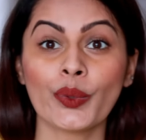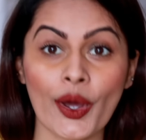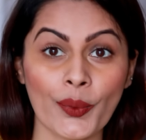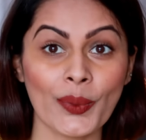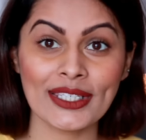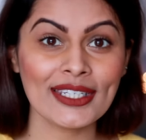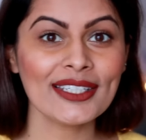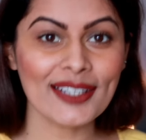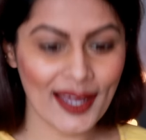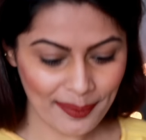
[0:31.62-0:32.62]
without
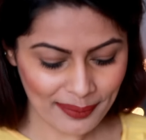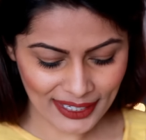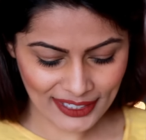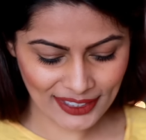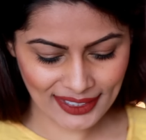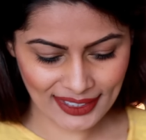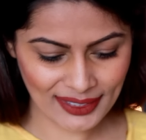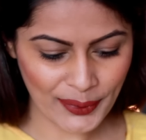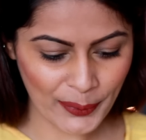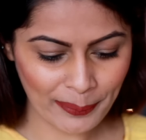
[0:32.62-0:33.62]
wasting time let's
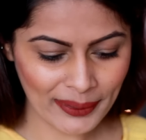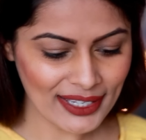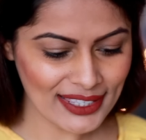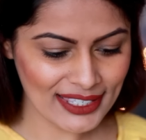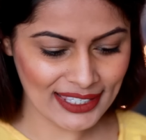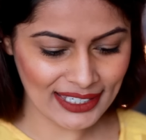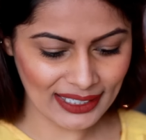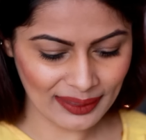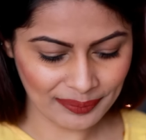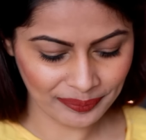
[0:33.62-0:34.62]
just open and see
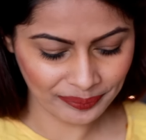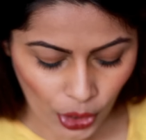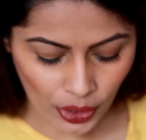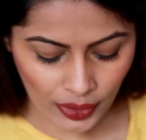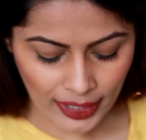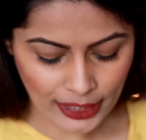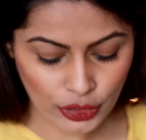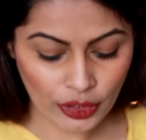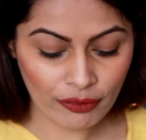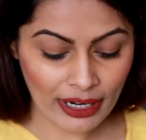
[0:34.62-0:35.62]

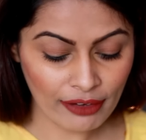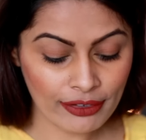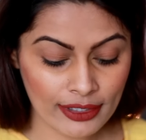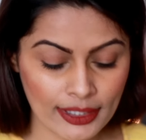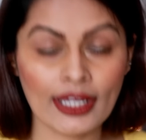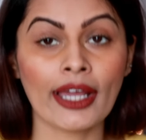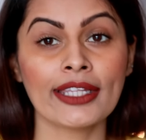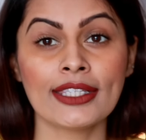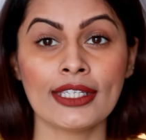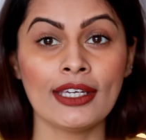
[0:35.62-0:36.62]
Alright, so the very first thing I
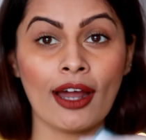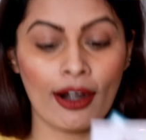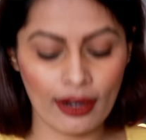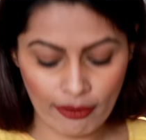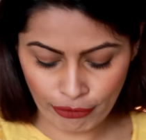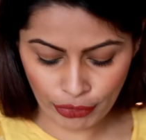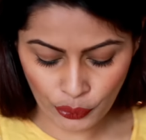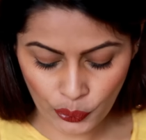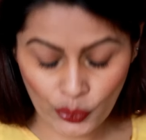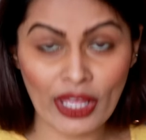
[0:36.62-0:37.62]
can see are
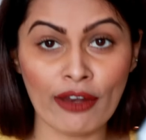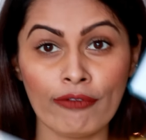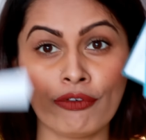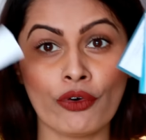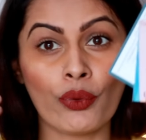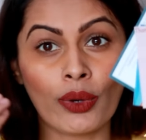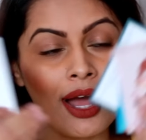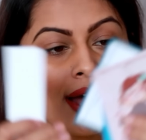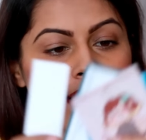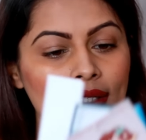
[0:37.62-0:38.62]
few info
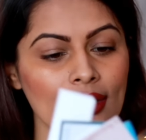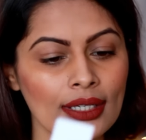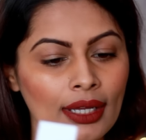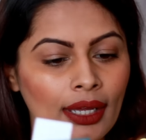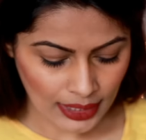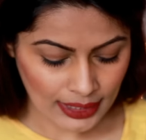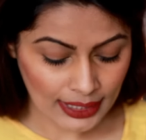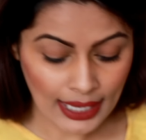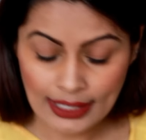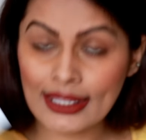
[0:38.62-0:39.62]
cards. It
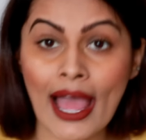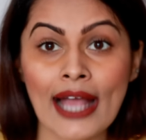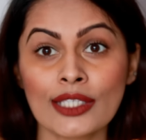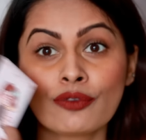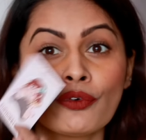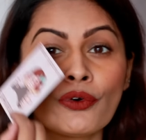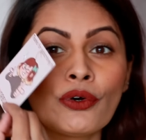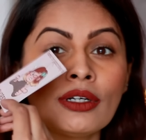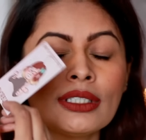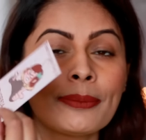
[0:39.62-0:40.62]
says thanks
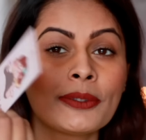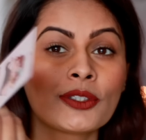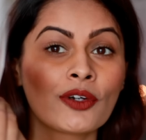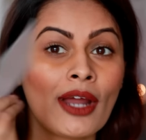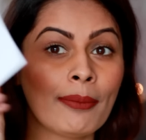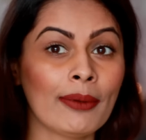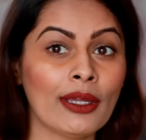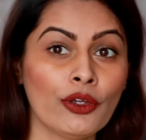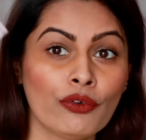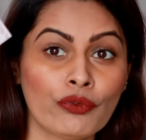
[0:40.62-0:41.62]
for
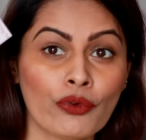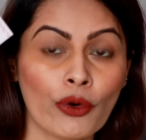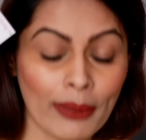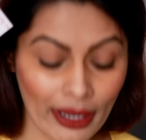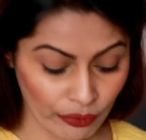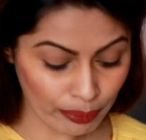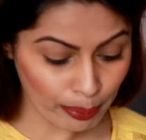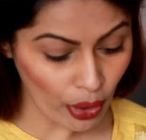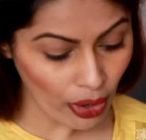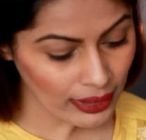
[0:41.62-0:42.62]
subscribing Euphorbia
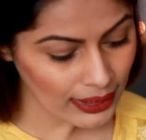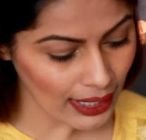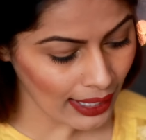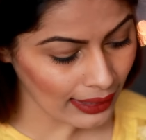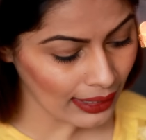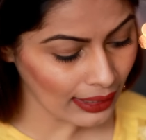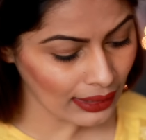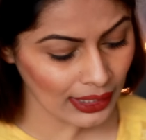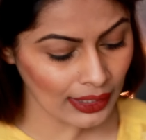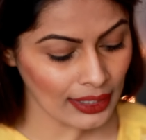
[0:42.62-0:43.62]
box and
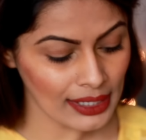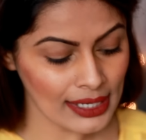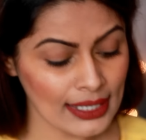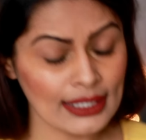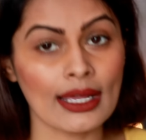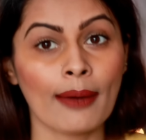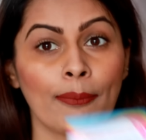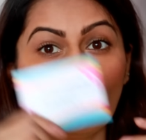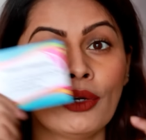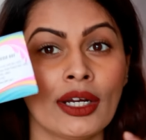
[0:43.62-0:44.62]
then there is a
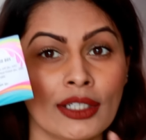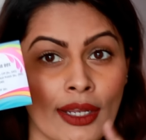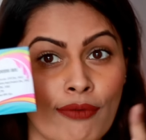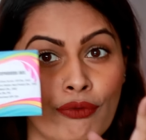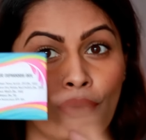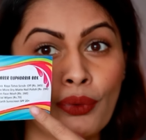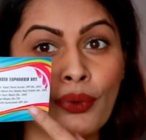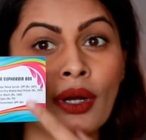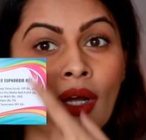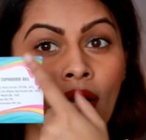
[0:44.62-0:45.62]
product
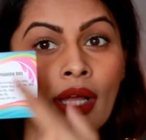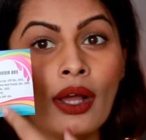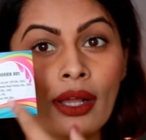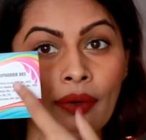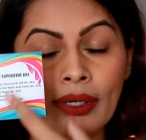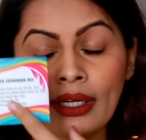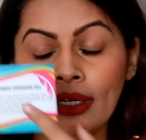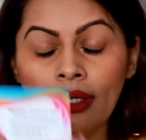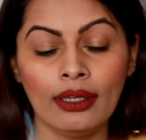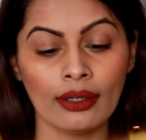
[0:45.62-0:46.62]
info
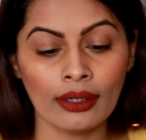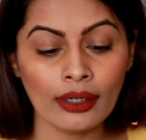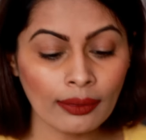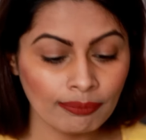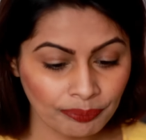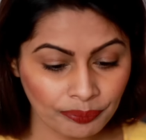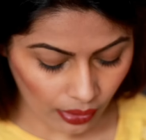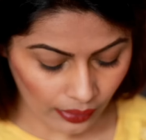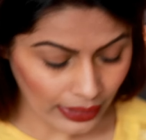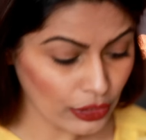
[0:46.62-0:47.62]
written here.
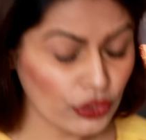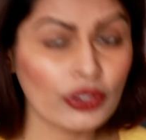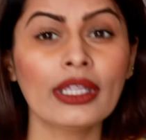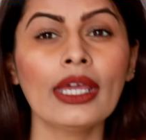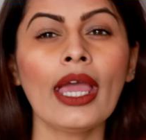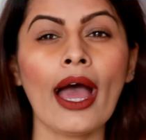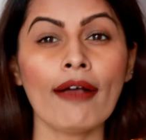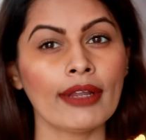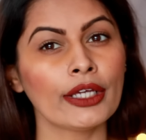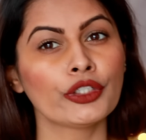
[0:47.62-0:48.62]
Alright, so they
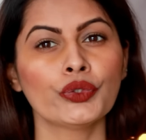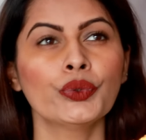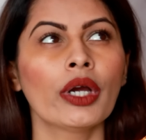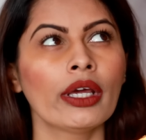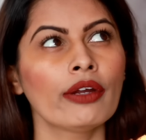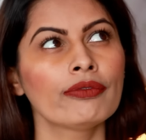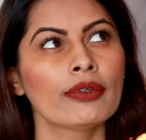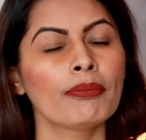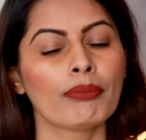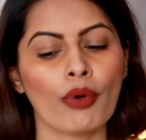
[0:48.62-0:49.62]
have like two kind of
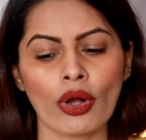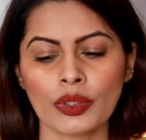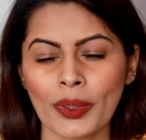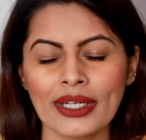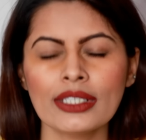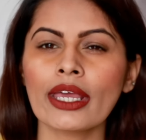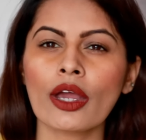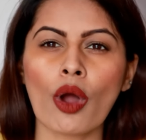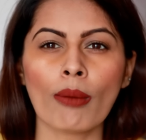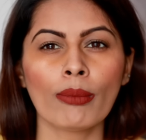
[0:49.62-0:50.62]
sort of box. One is
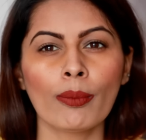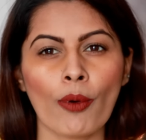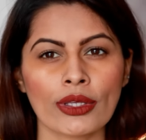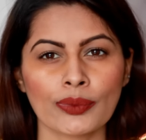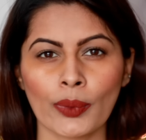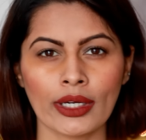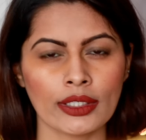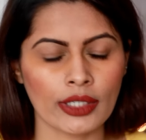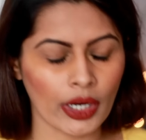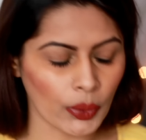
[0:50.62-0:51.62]
like combo box, one
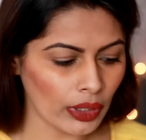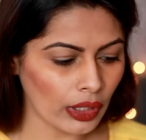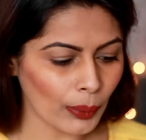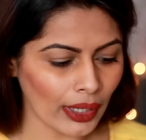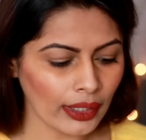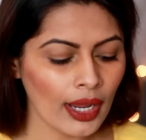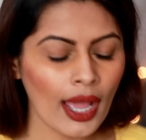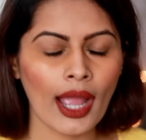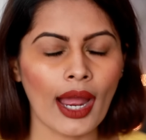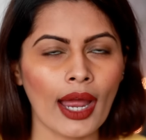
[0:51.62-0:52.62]
is regular one.
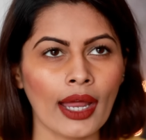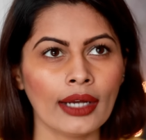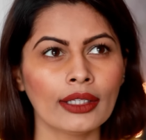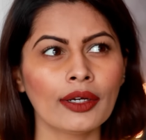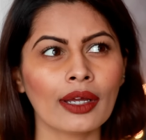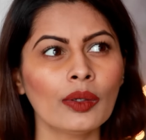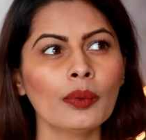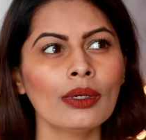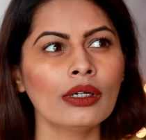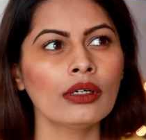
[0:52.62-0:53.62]
And the
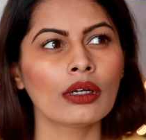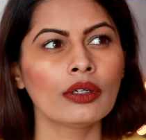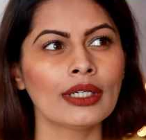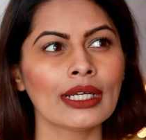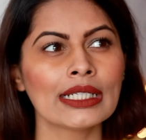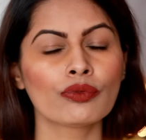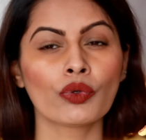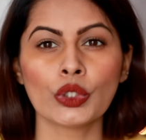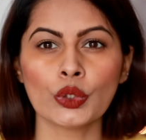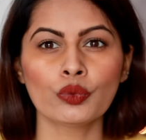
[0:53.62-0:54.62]
regular one retails
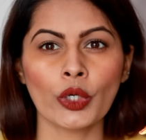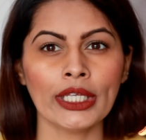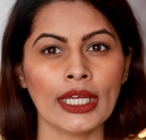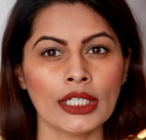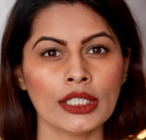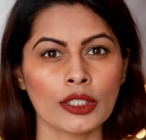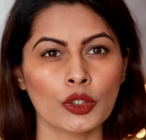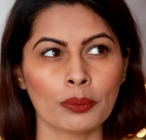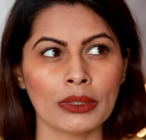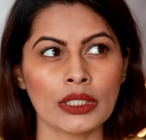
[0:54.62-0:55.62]
for 248
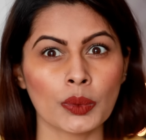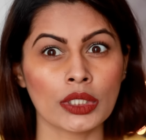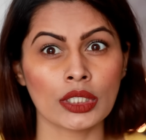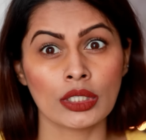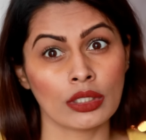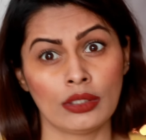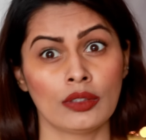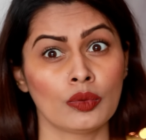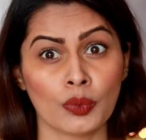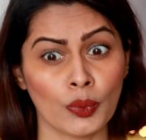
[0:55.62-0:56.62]
Indian rupees, which
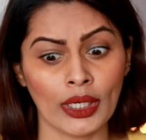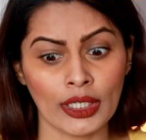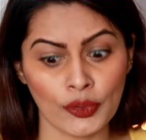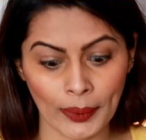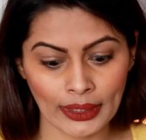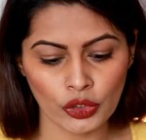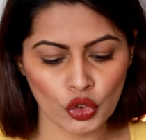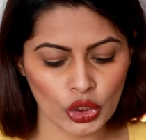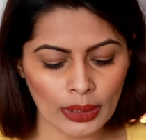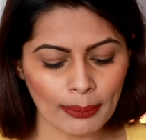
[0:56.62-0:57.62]
is really really
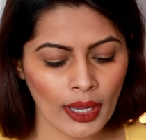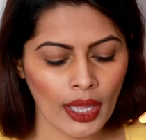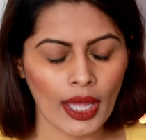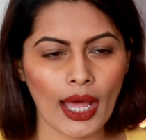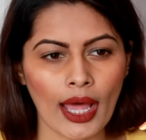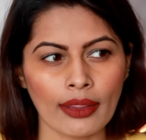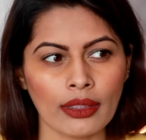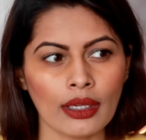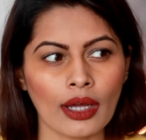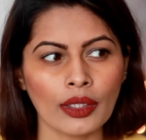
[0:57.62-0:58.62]
cheap
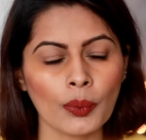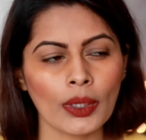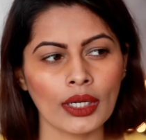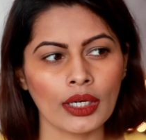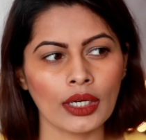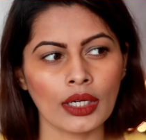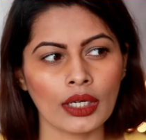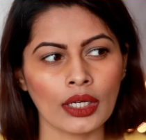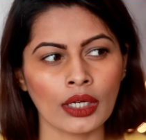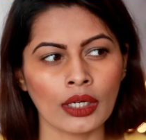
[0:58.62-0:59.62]
and the other one
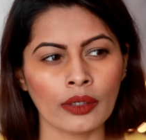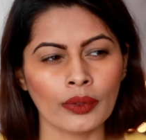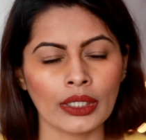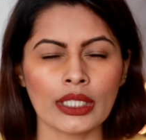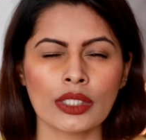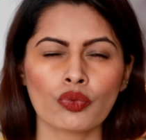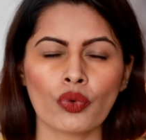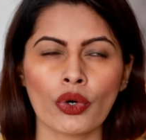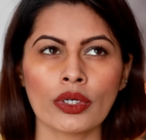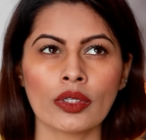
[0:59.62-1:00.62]
uh, retails
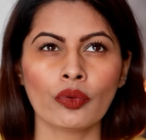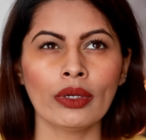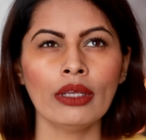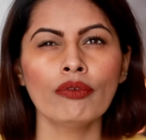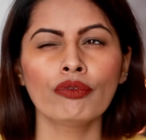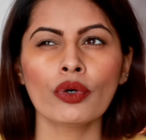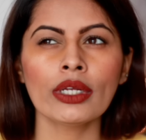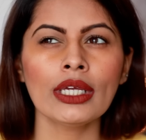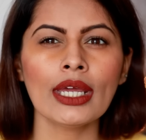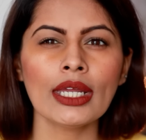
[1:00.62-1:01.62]
for
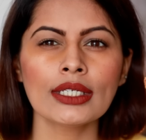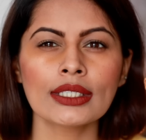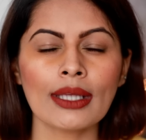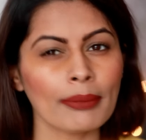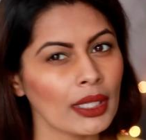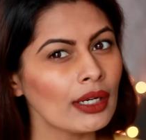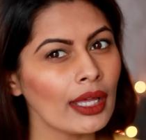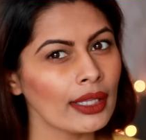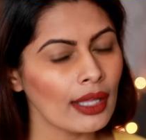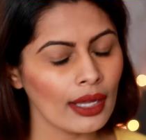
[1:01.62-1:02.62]
348 something
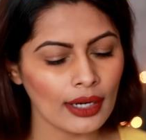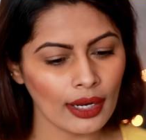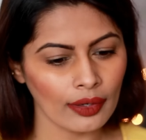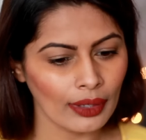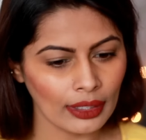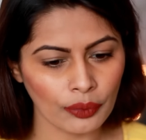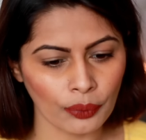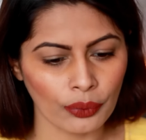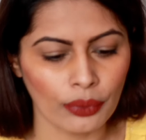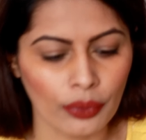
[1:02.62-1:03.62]
like that I really don't